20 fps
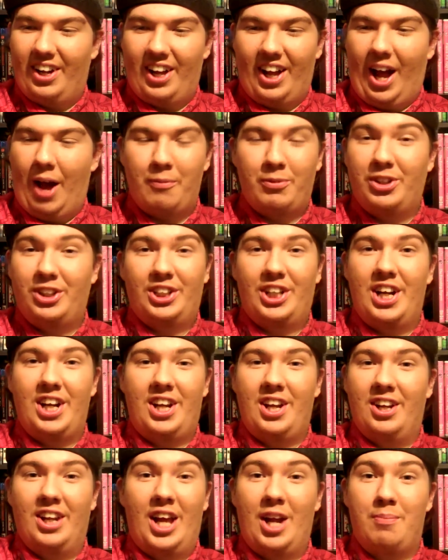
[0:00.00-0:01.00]
I'm
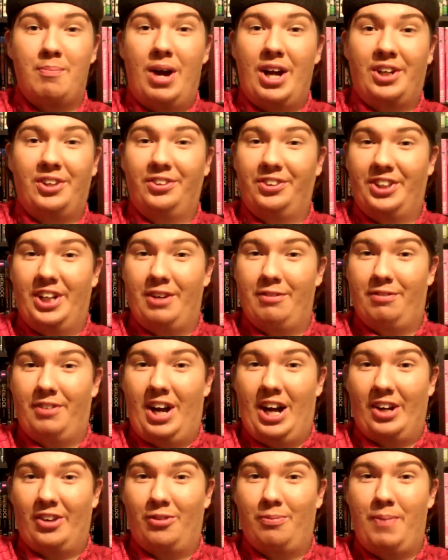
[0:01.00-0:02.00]
shaking like Michael J.
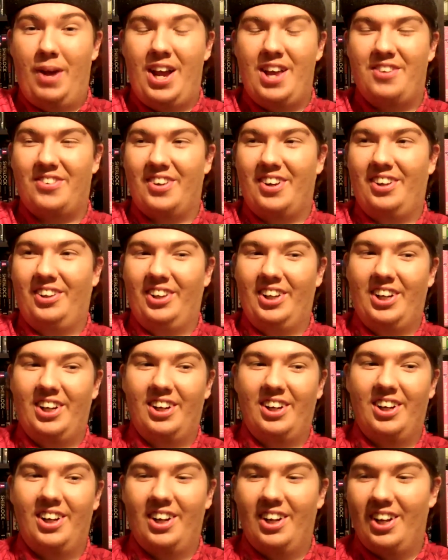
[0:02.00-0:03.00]
Fox, basically.
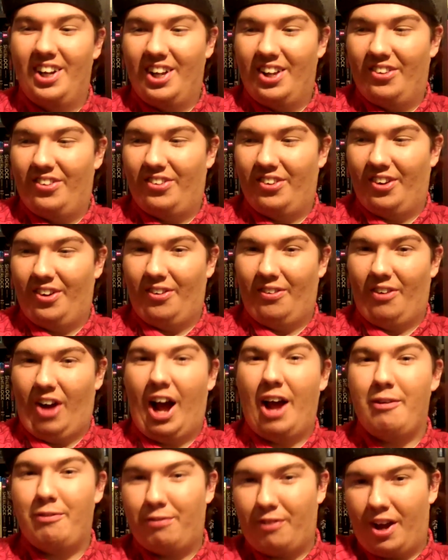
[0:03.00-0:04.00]
So
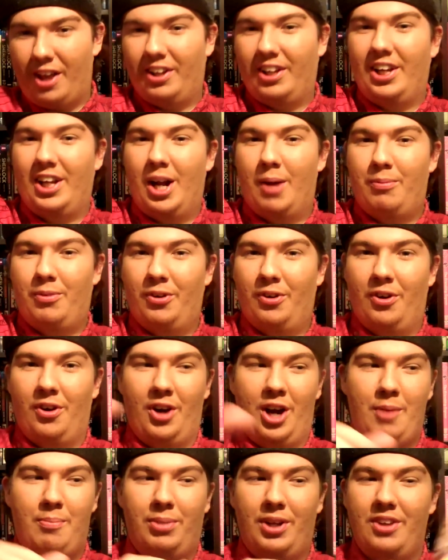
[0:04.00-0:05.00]
I finally get up to
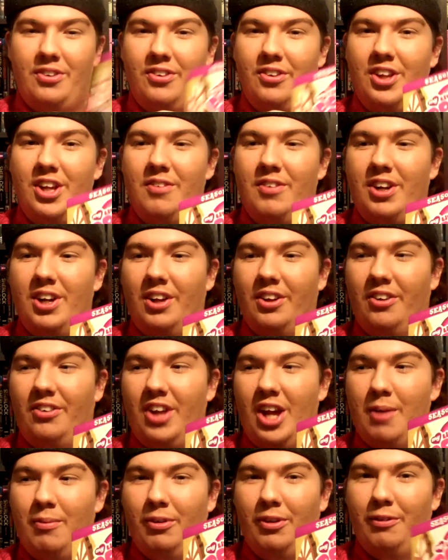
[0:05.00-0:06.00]
her. I place a DVD on the
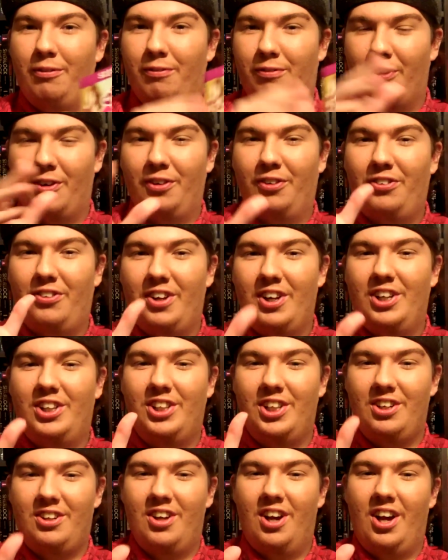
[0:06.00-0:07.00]
table. The first thing
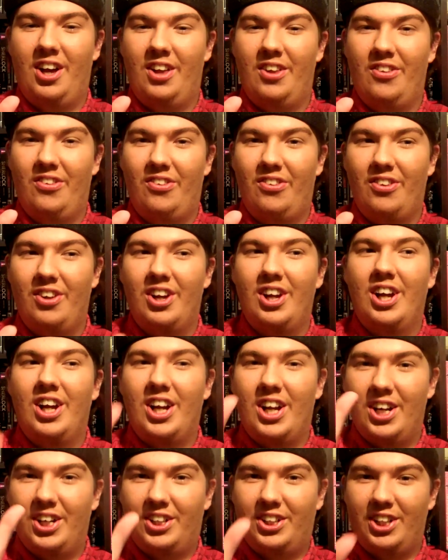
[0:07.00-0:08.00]
she does
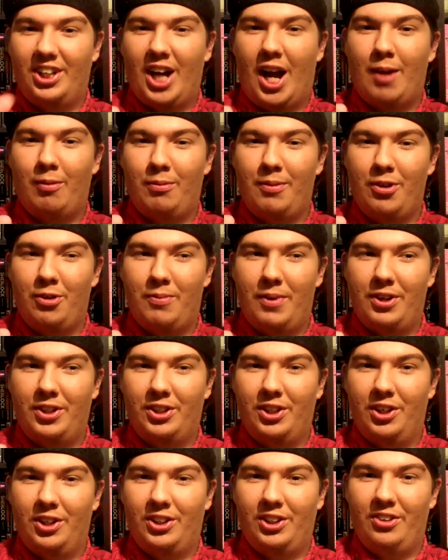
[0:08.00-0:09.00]
is she compliments my
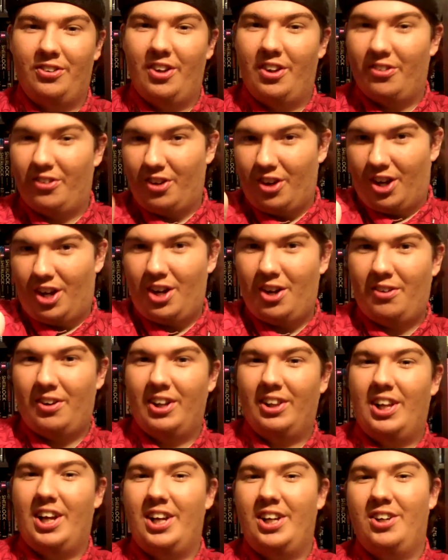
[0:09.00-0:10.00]
shirt. She says, "Oh,
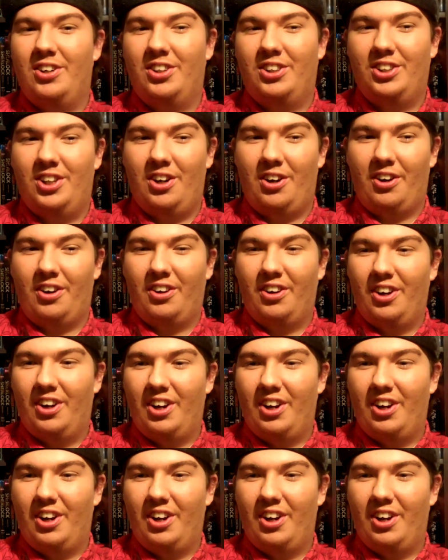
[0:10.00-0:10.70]
I like your shirt."